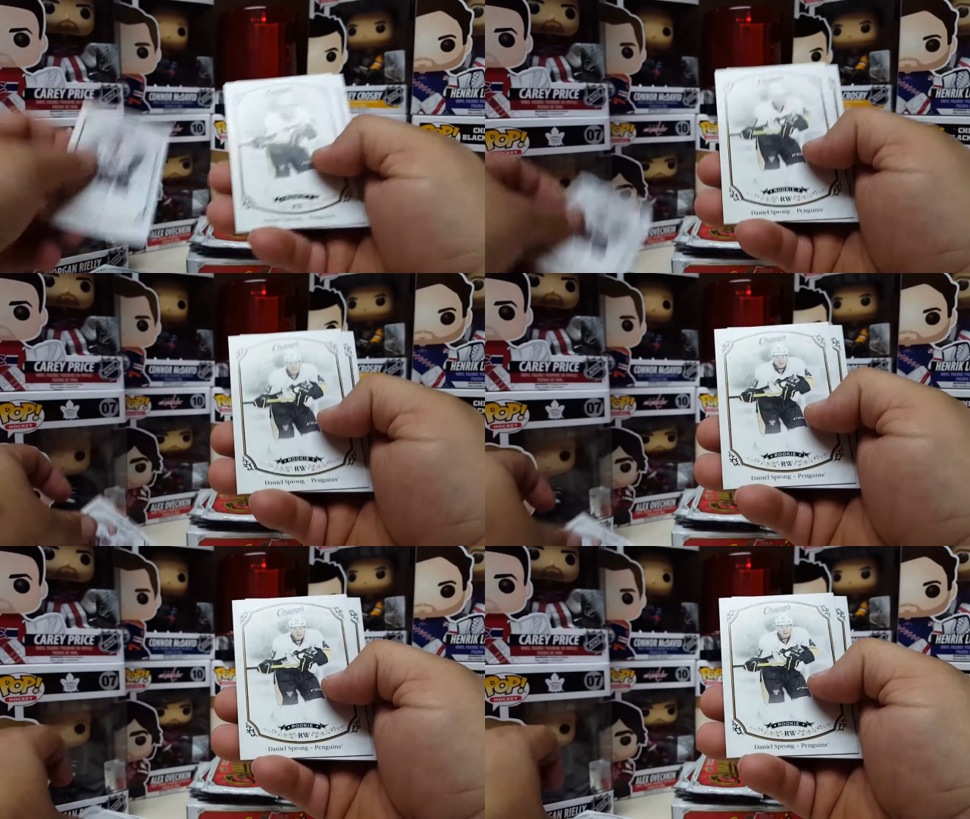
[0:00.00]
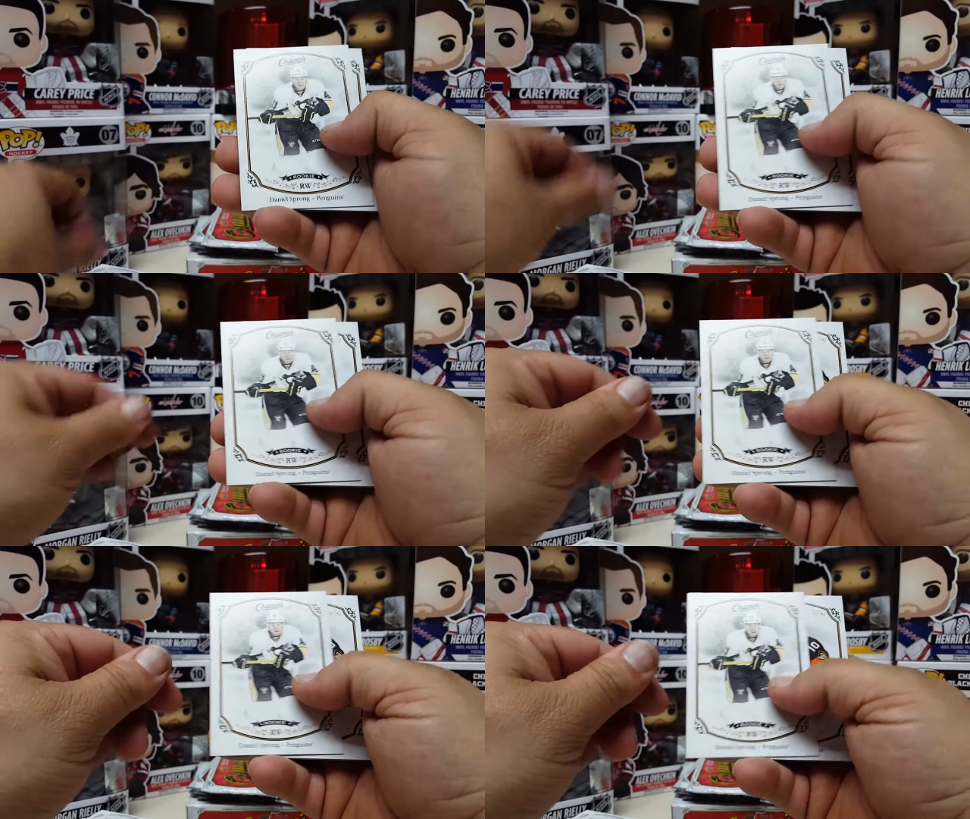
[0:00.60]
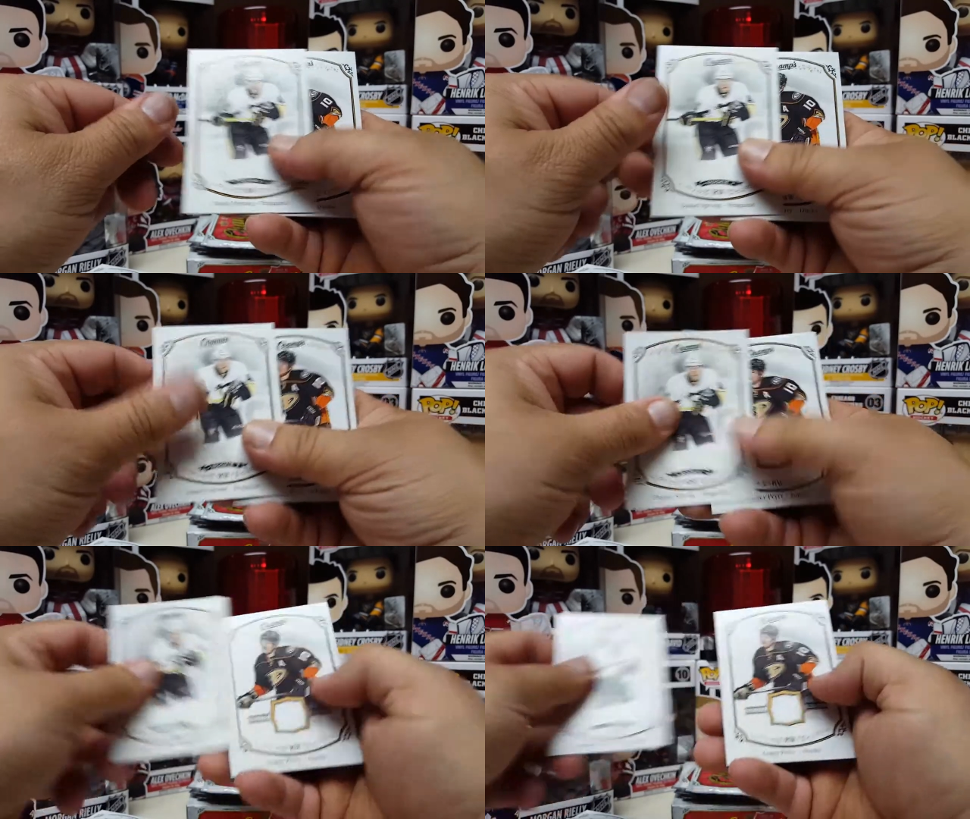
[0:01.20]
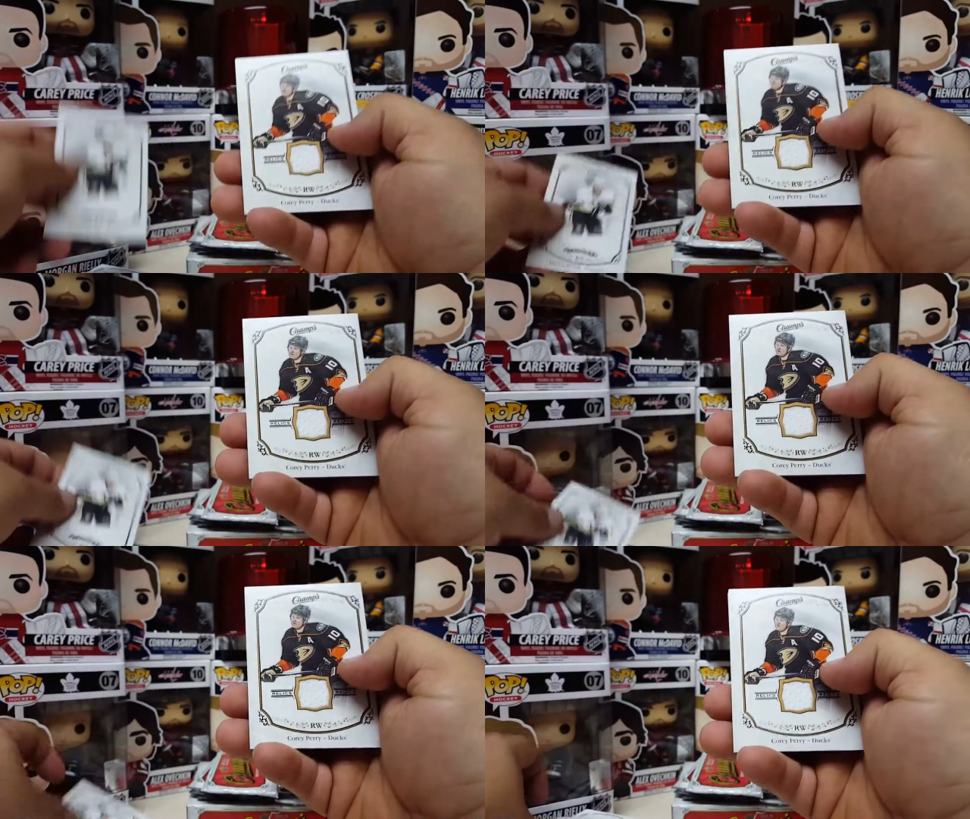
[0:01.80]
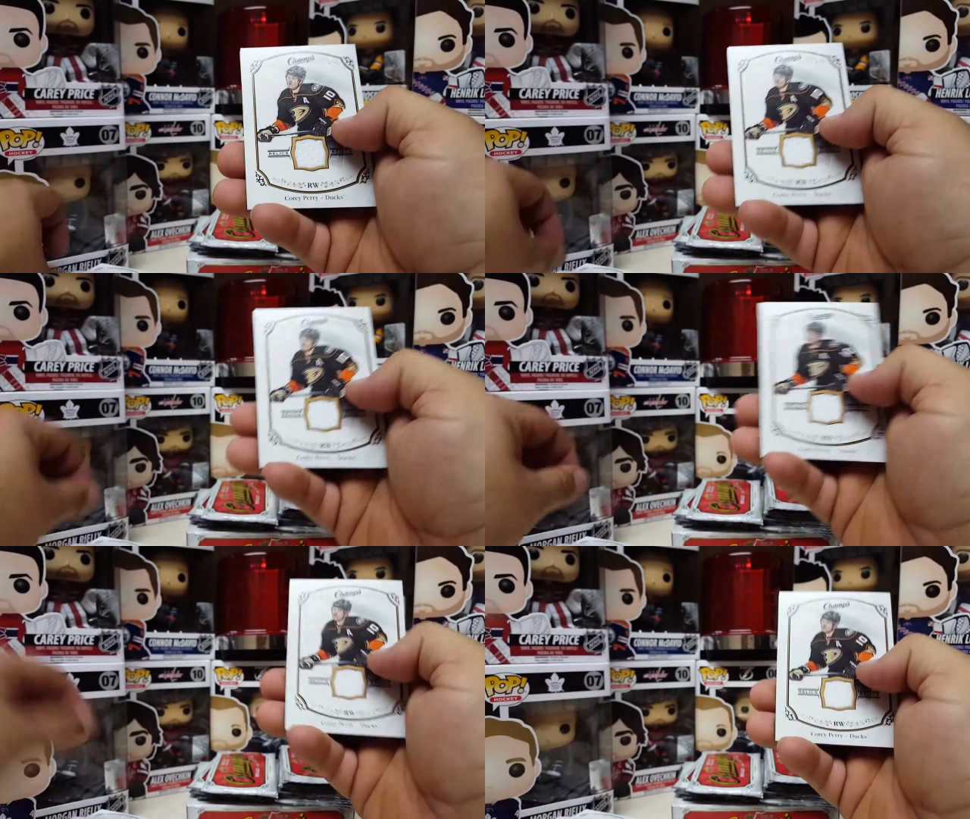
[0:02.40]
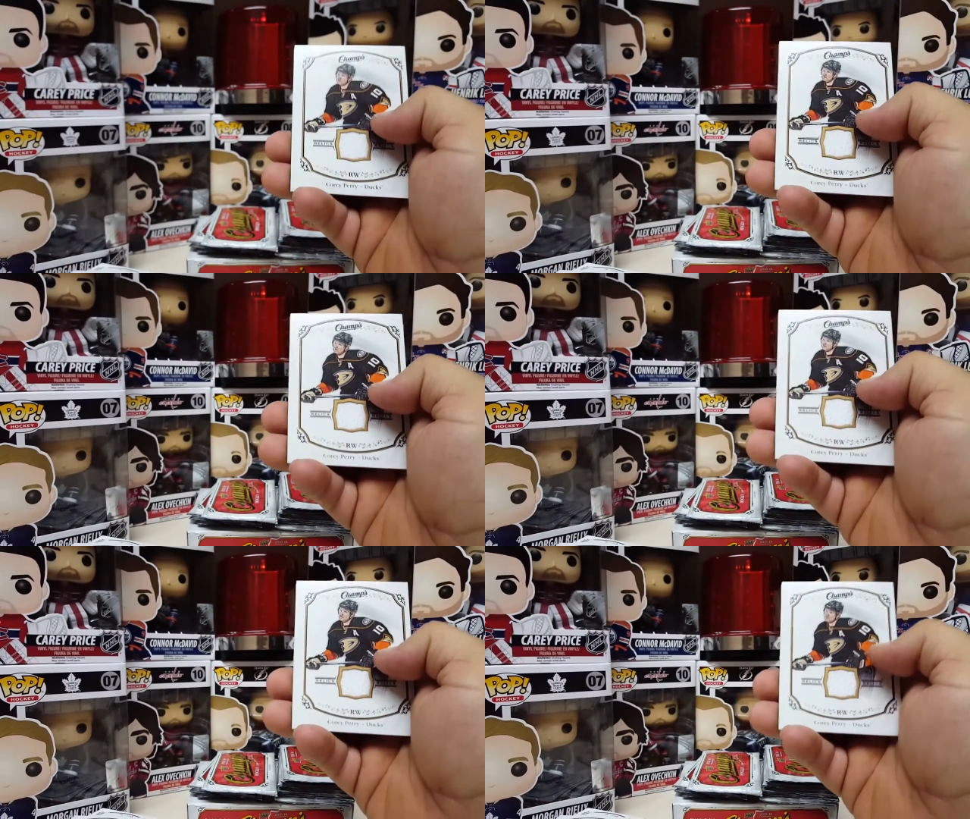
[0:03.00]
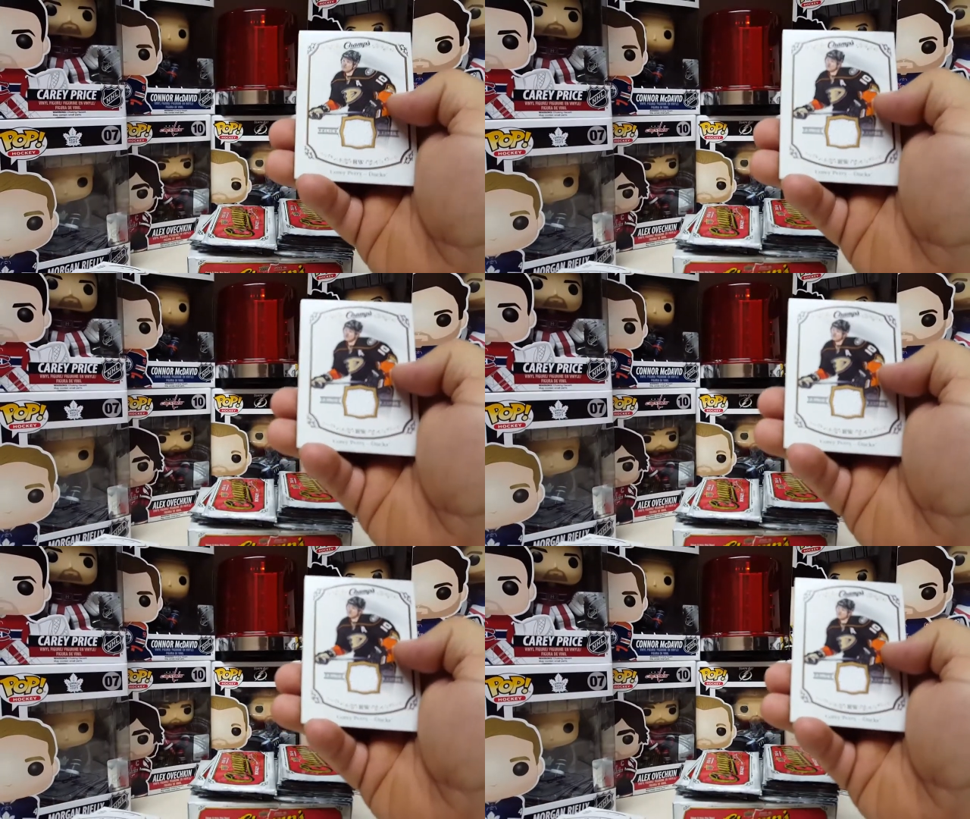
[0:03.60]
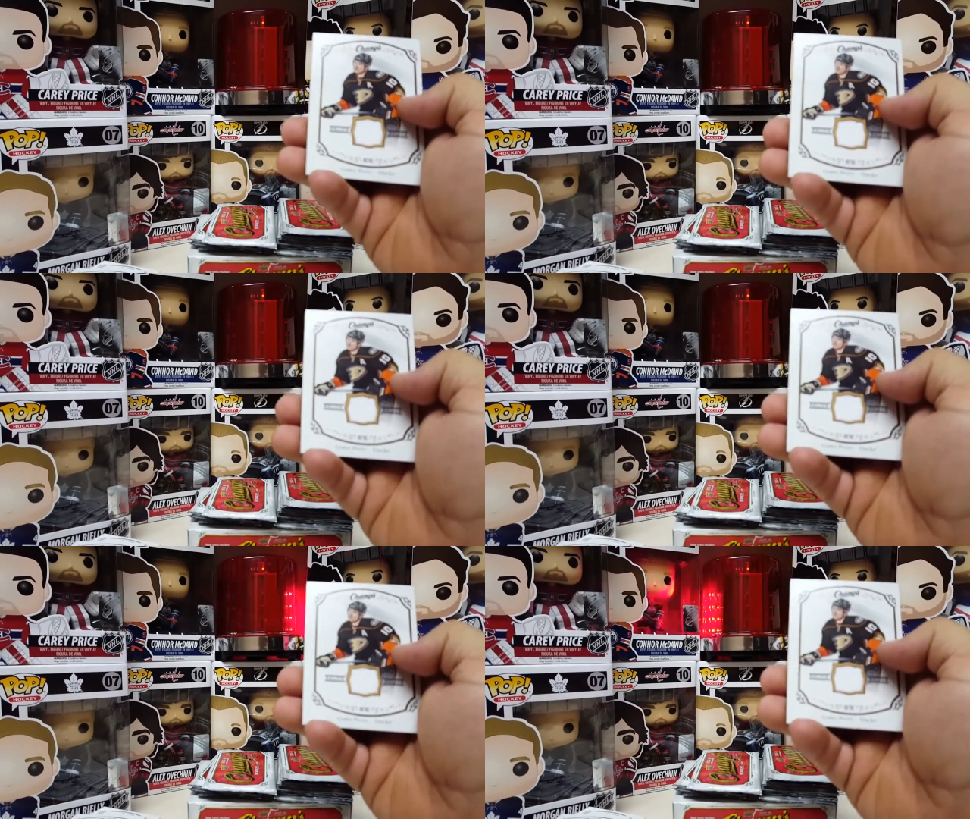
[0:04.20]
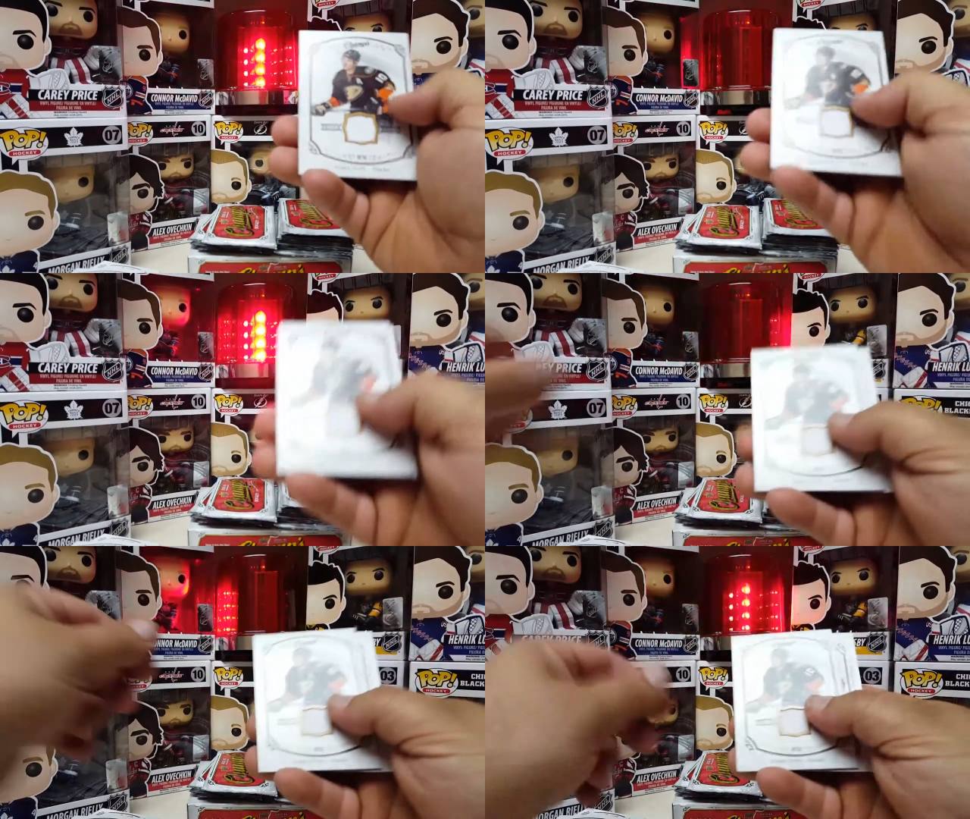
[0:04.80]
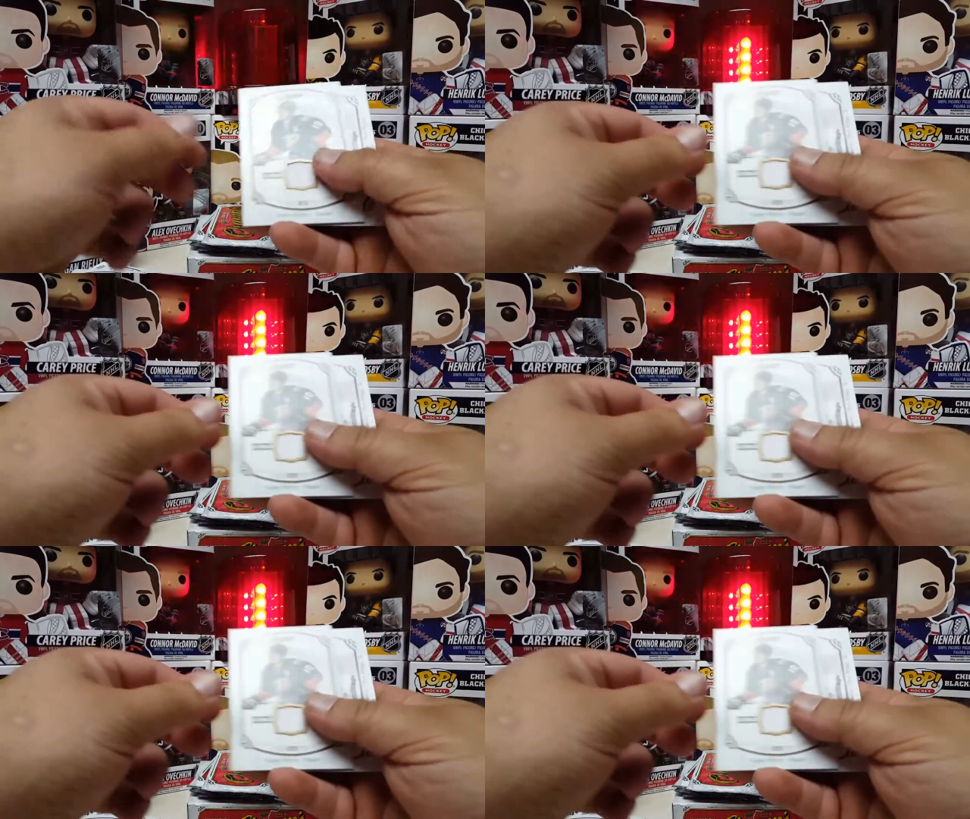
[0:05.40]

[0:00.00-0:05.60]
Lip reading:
No face is visible, so there are no lips to read.